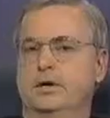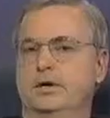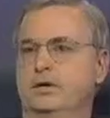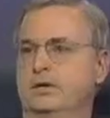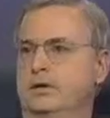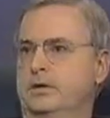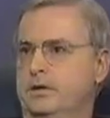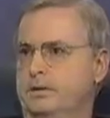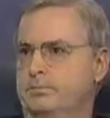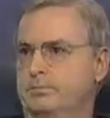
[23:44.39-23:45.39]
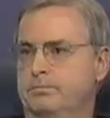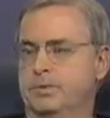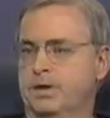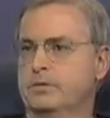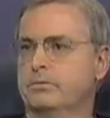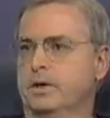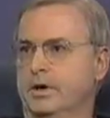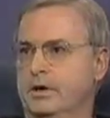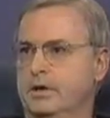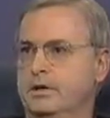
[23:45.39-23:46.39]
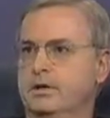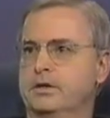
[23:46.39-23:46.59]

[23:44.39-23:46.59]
And, and that, by the way,